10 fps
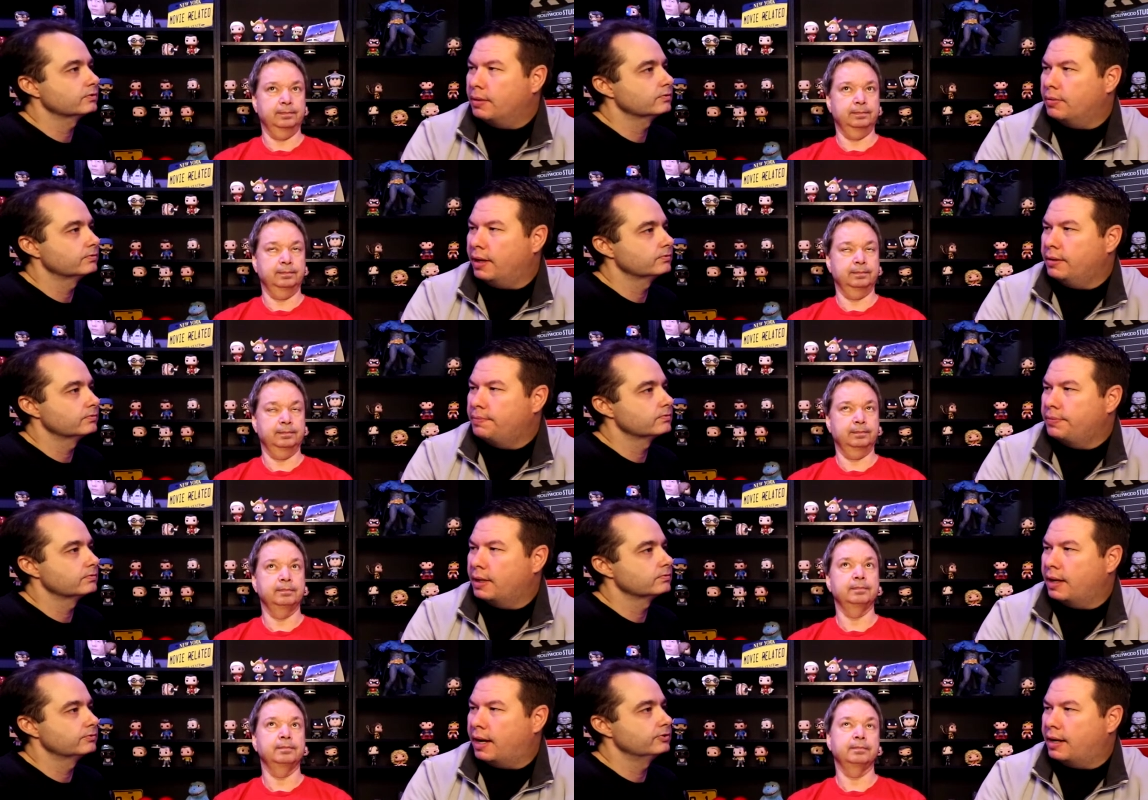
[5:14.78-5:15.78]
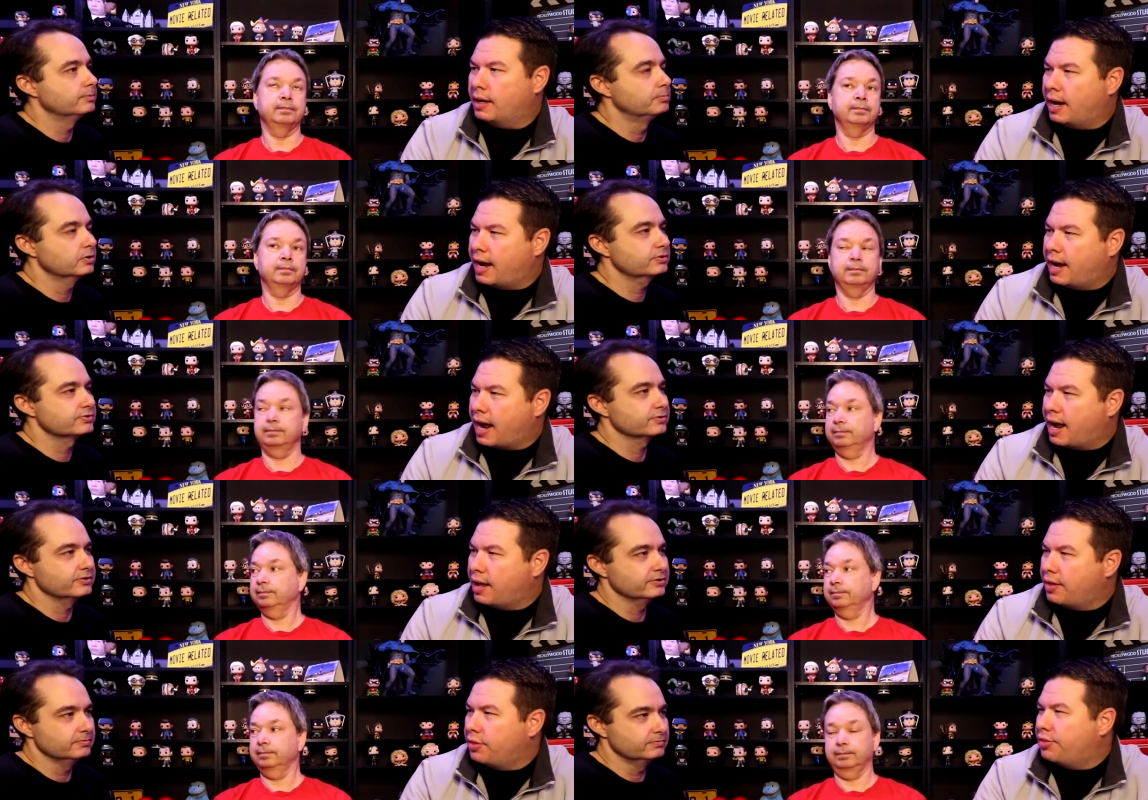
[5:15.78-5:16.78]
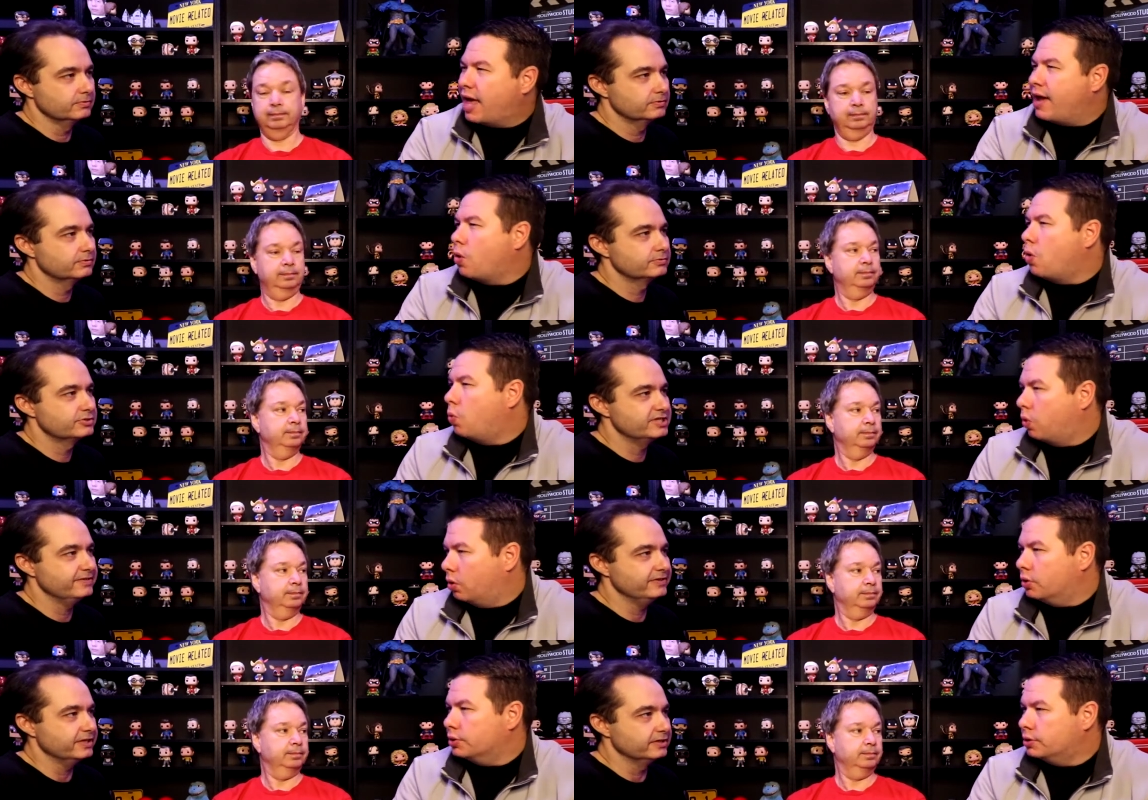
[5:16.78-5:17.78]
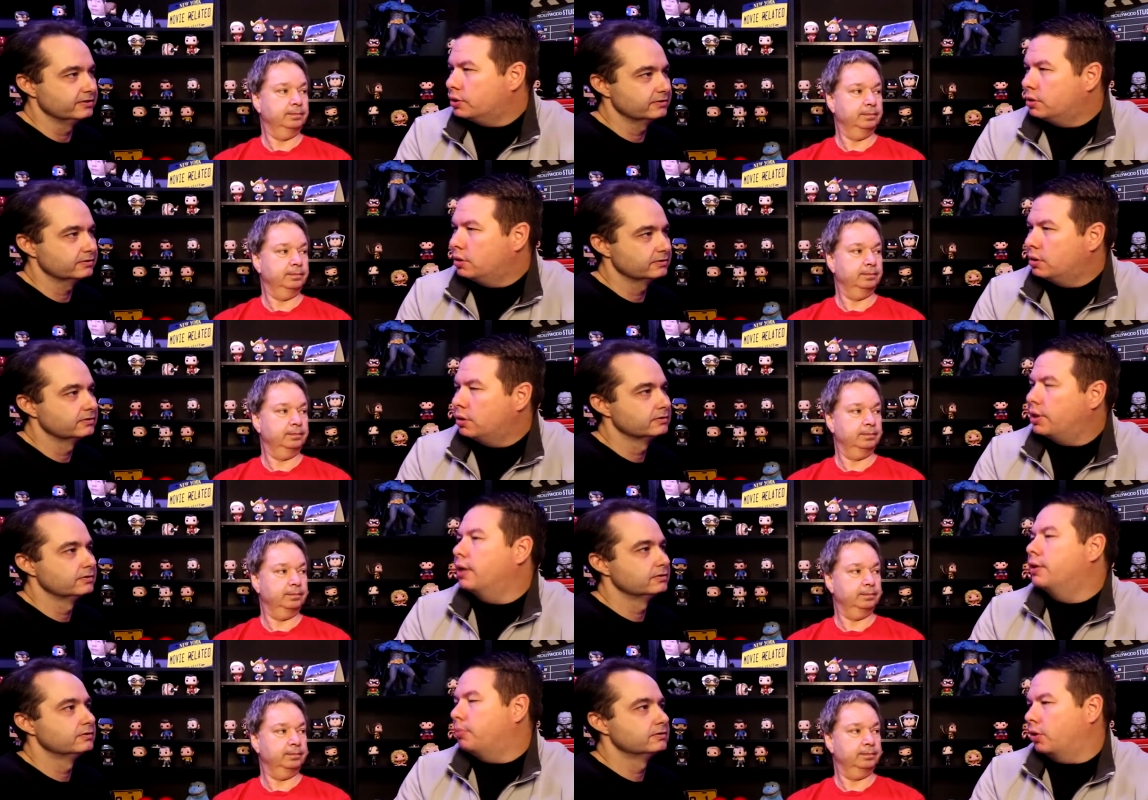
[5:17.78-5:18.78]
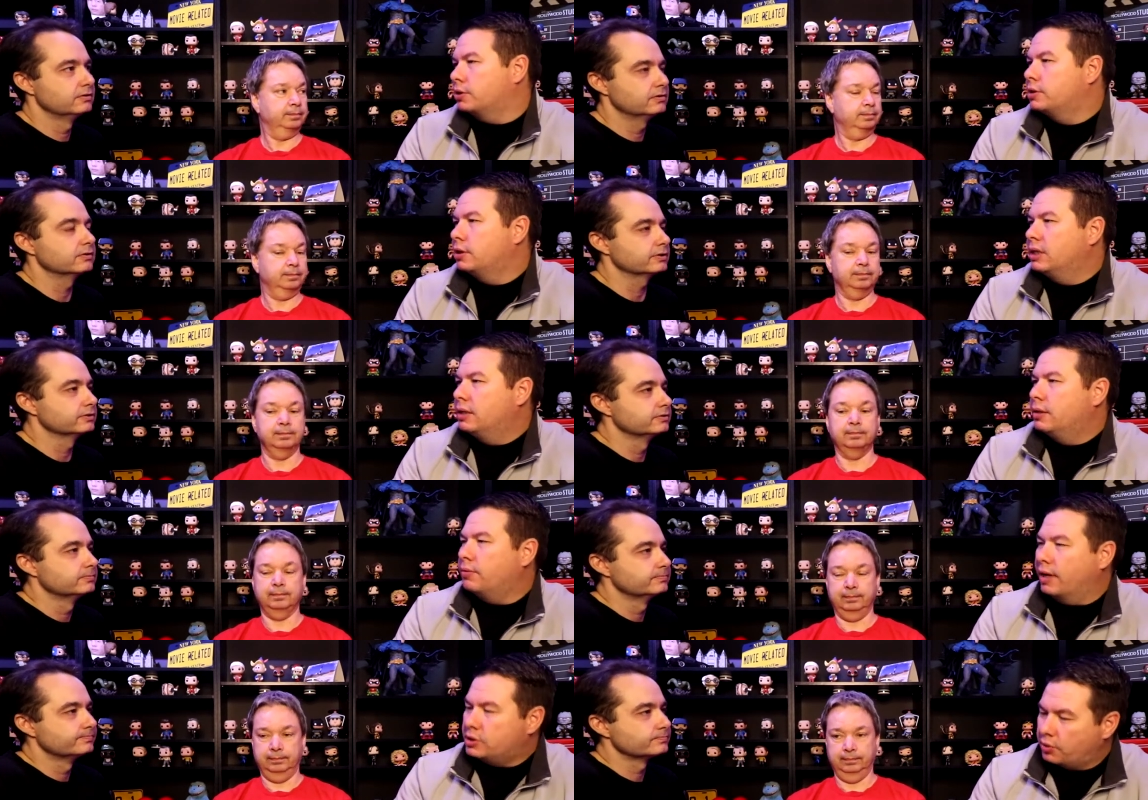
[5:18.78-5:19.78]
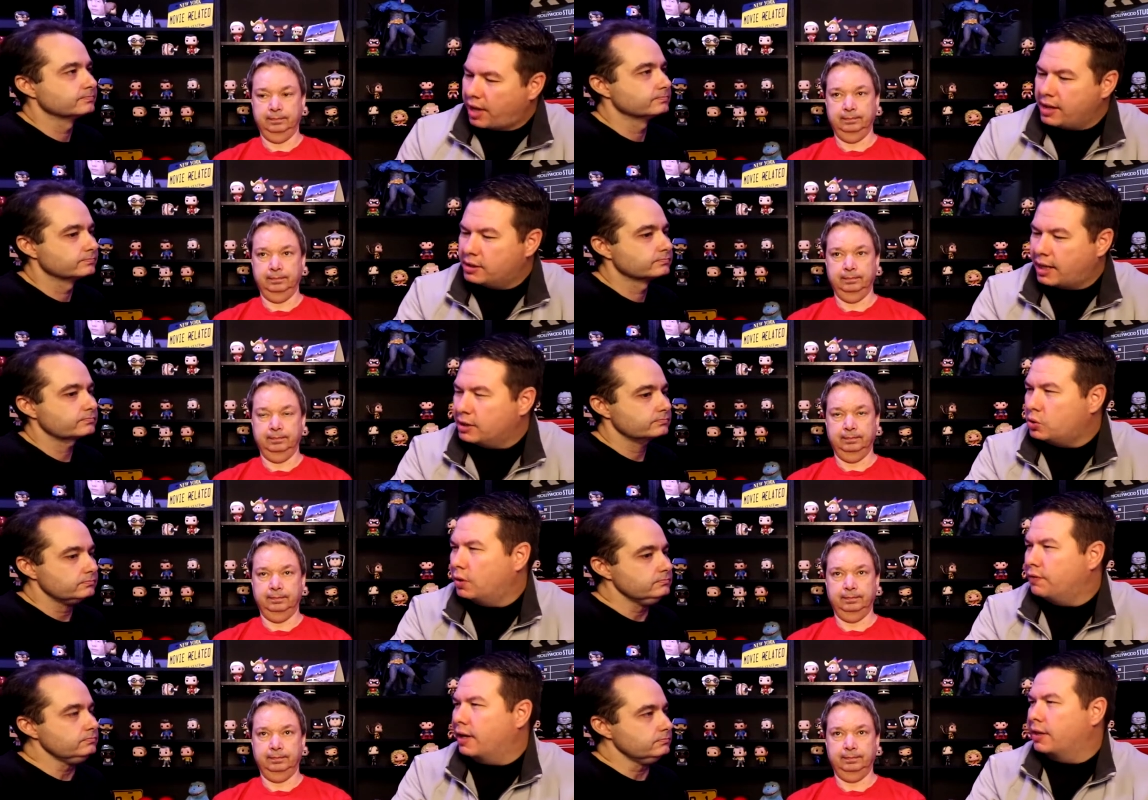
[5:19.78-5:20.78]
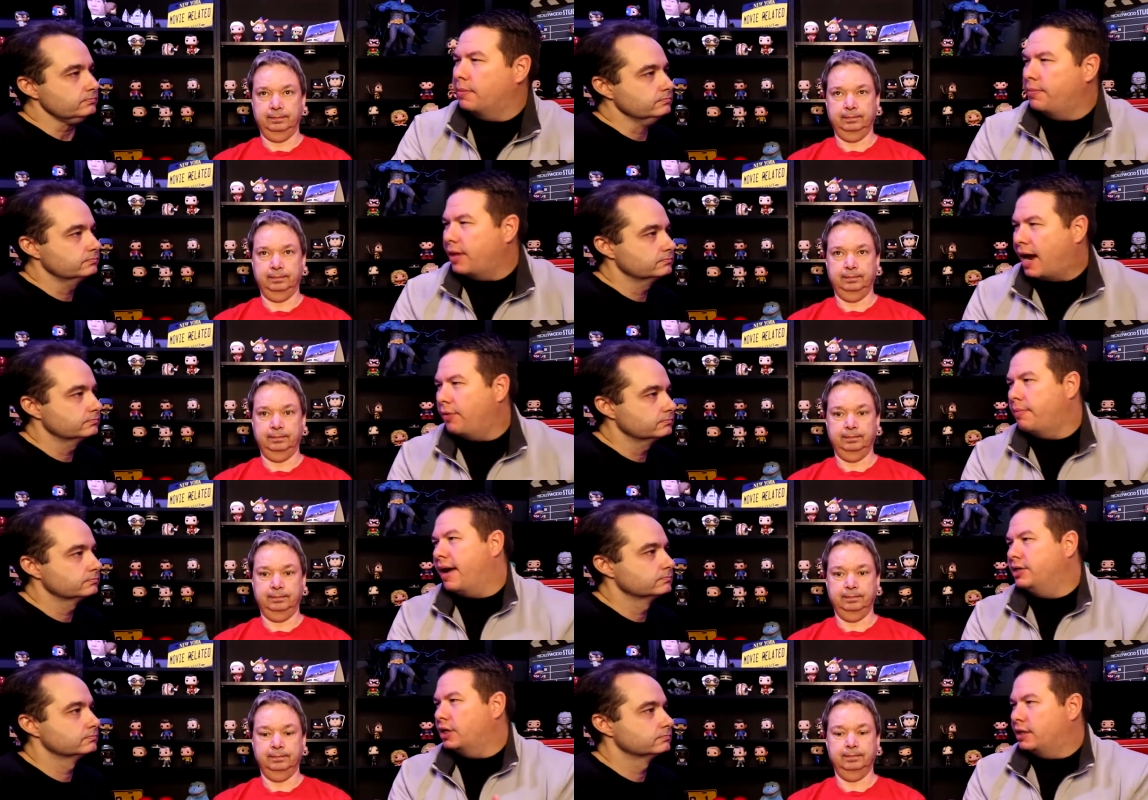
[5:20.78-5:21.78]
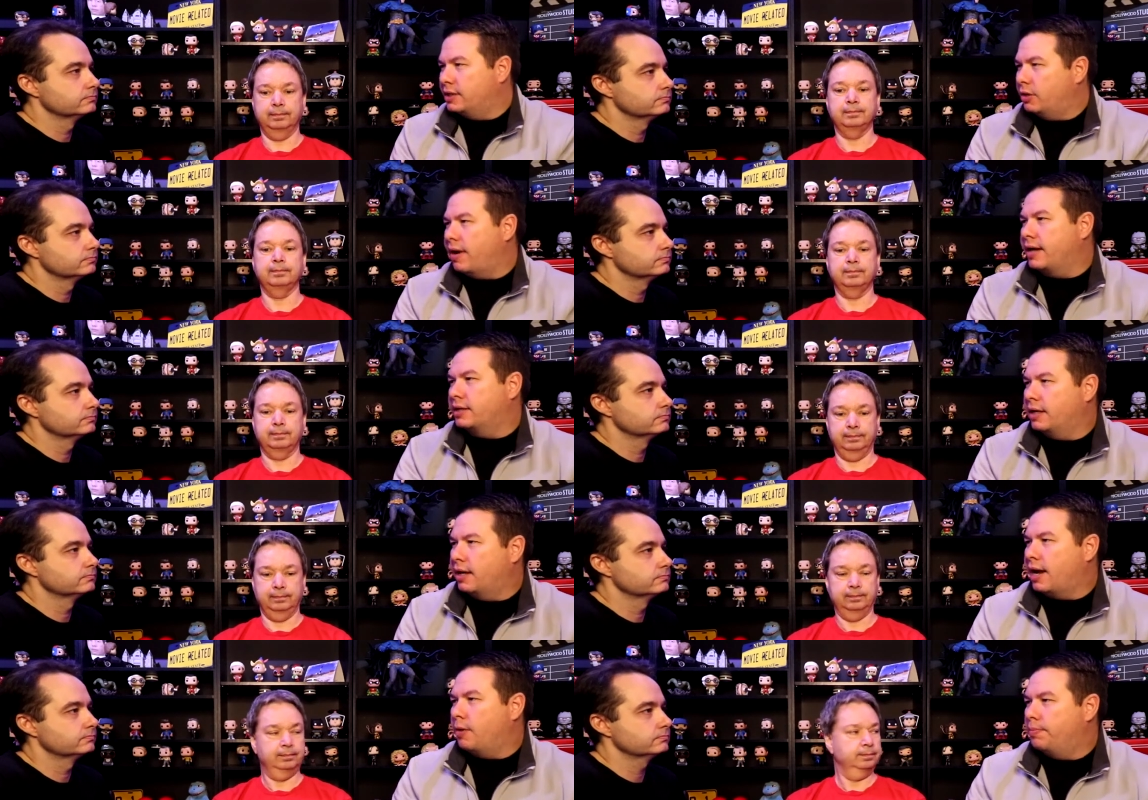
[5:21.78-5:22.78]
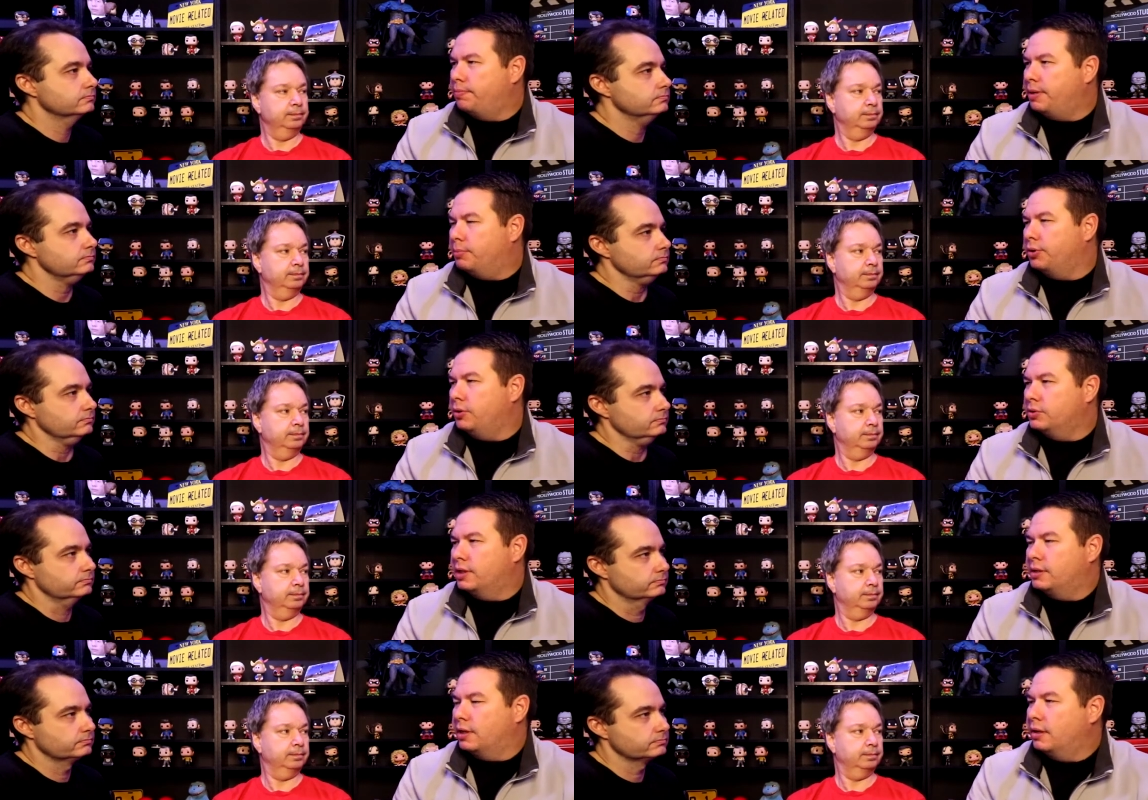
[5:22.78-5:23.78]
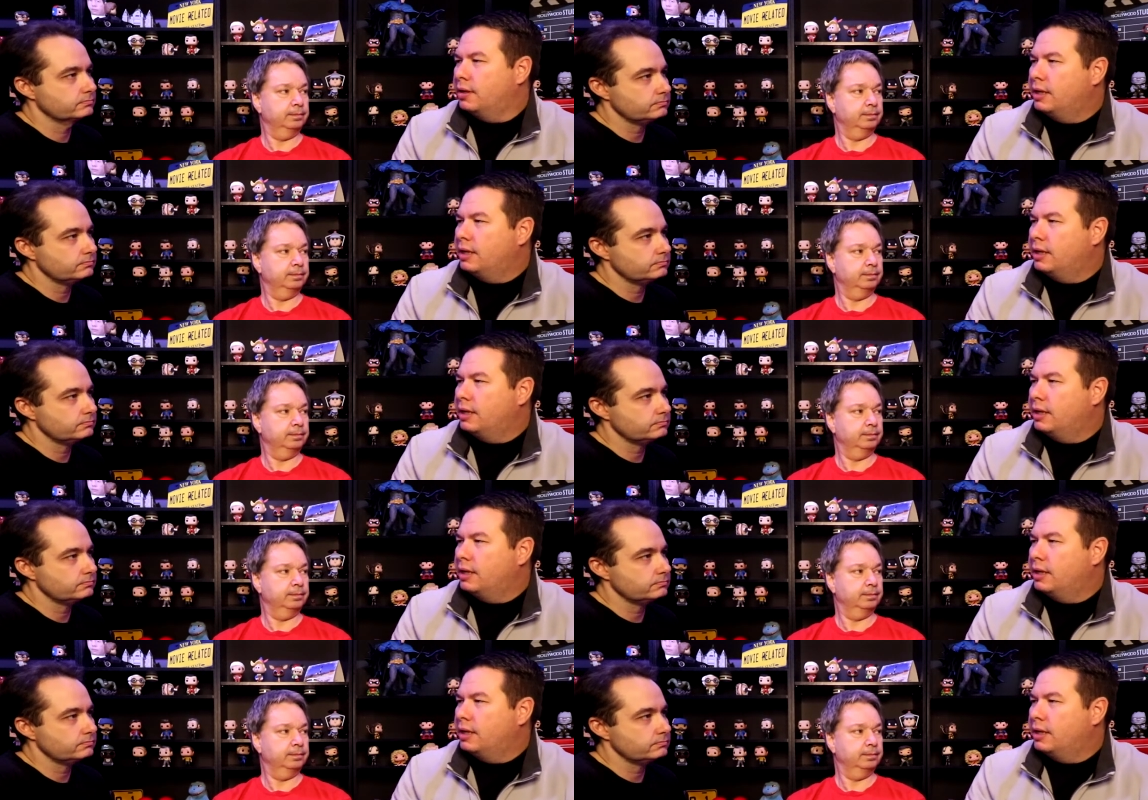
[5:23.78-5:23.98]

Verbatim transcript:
Speaker 1: right? And the books or the that whole TV? world, the the books. Okay. Right. So that that sort of like the how the magic is interacting and how people use it and